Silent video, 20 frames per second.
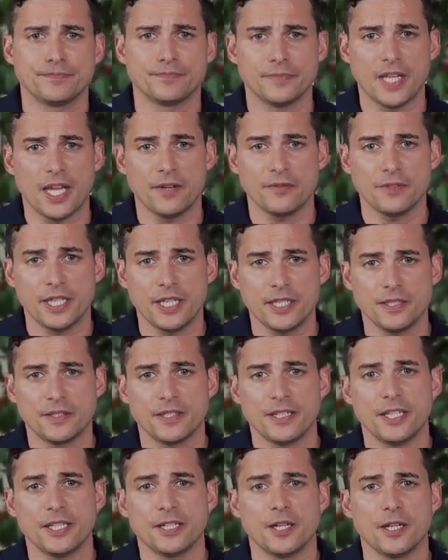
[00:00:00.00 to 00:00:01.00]
Navigate
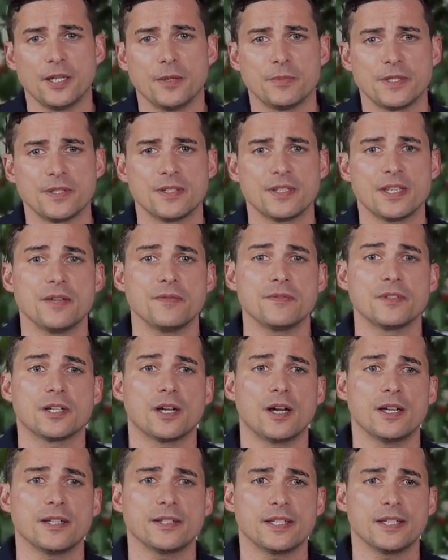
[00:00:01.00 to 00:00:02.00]
to GitHub and save the
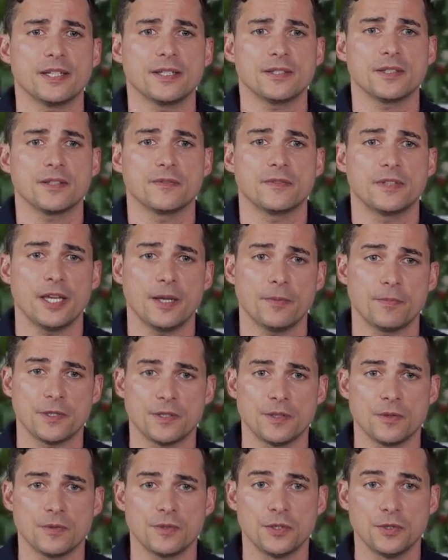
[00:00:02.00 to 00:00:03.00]
contents of the
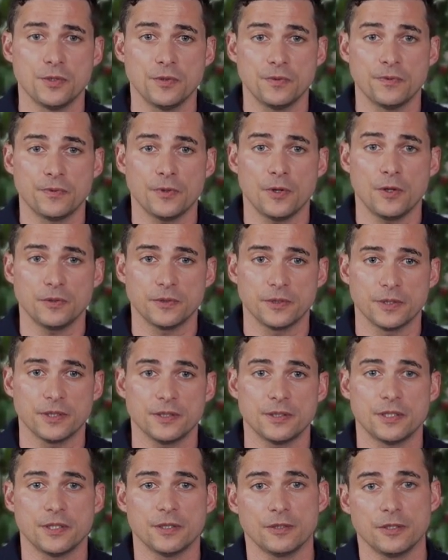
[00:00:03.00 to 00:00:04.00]
episode 2 folder
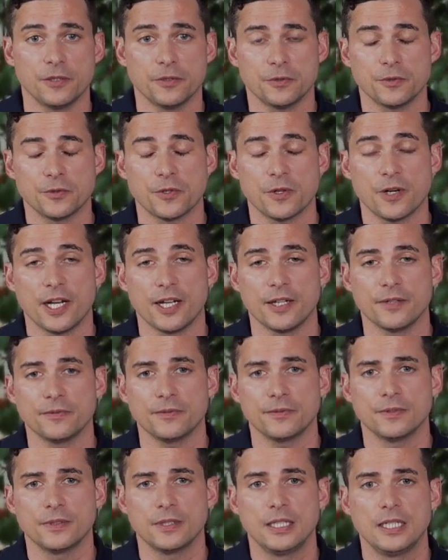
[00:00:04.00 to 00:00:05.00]
to your local drive.
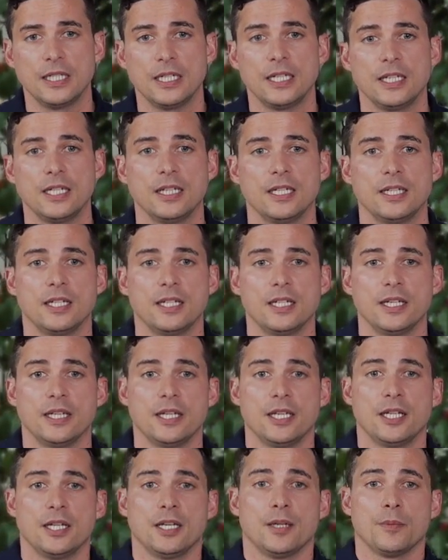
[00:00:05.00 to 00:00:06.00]

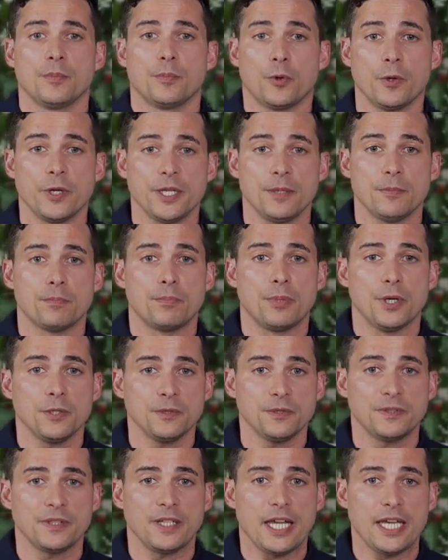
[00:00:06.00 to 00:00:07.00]
Point
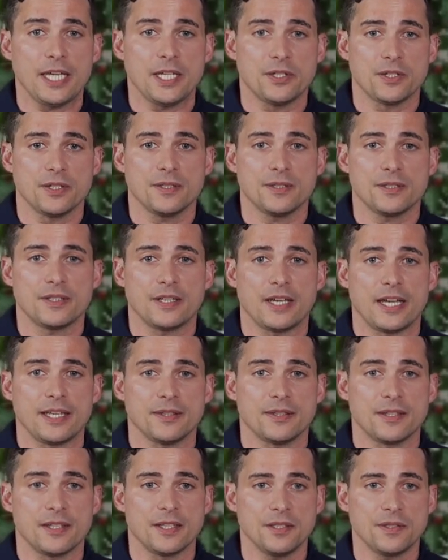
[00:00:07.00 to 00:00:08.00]
both agents
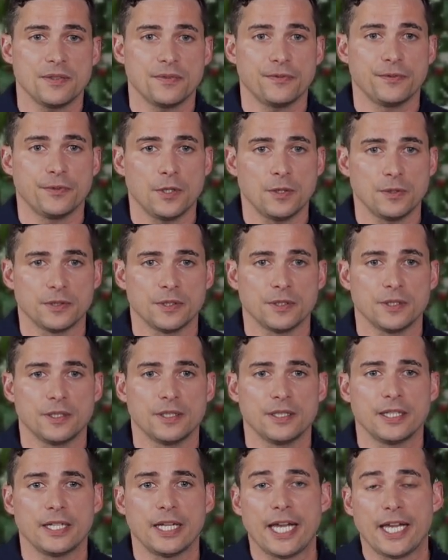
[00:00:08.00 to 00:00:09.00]
at this
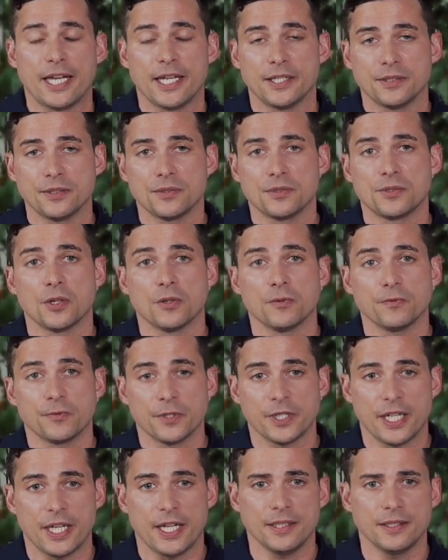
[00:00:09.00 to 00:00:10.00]
folder, and don't
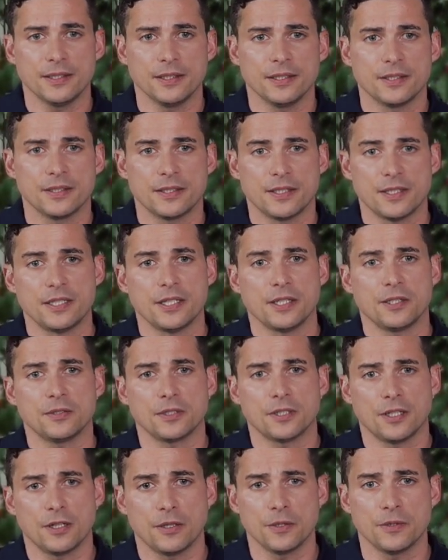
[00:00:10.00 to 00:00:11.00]
forget to
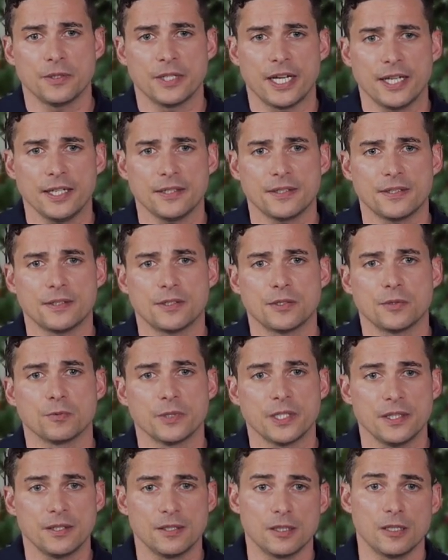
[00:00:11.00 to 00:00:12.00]
tell Codex to
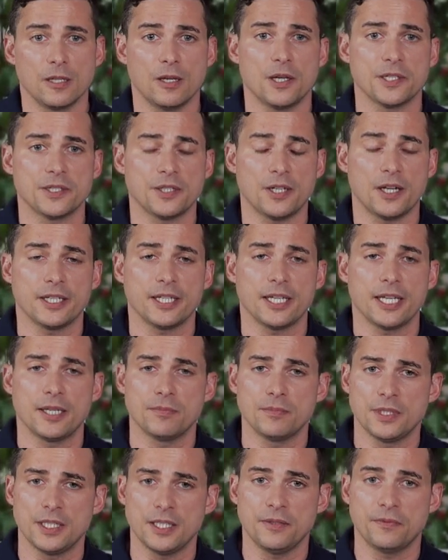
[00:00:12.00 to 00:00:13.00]
read the
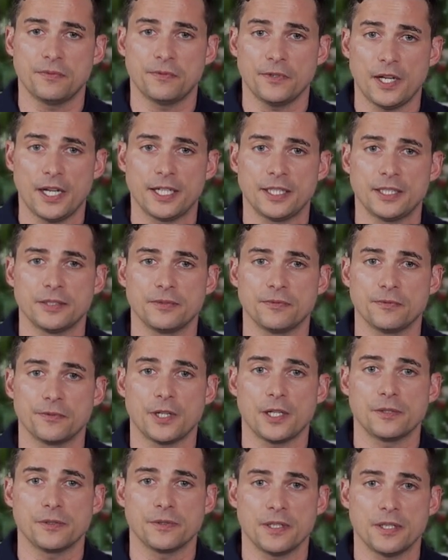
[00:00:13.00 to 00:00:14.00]
Claude.md file and
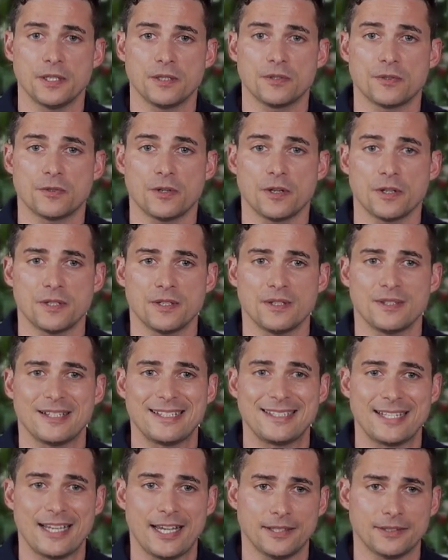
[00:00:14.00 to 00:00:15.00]
follow the instructions
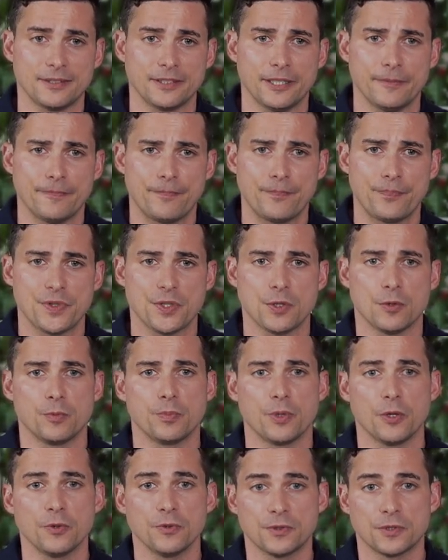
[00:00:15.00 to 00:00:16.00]
exactly. So in
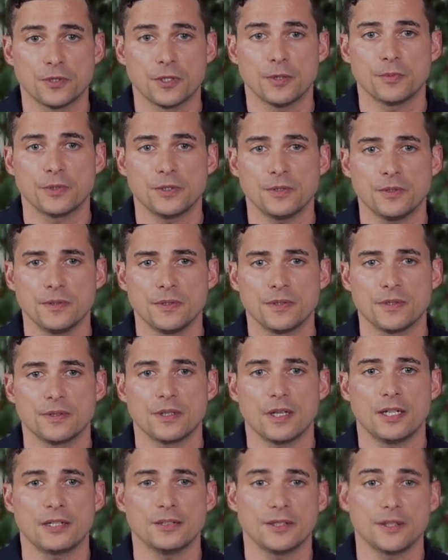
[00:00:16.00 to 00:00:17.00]
both
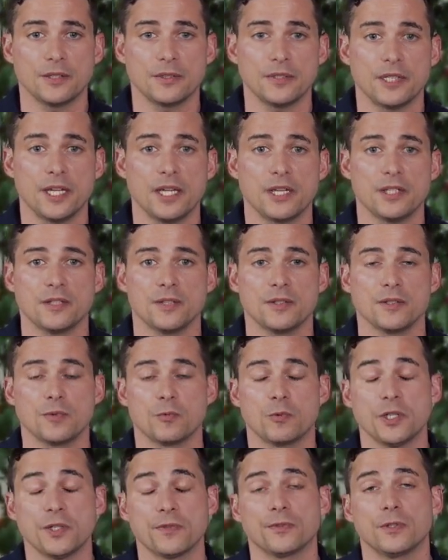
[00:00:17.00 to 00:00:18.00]
terminals, I'll tell the
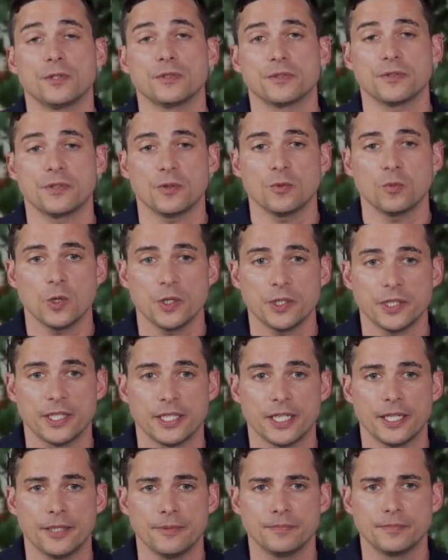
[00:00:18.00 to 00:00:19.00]
agents which folder they're
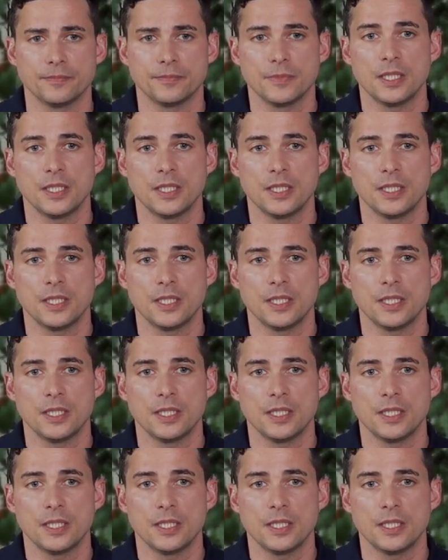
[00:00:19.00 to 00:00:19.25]
working in,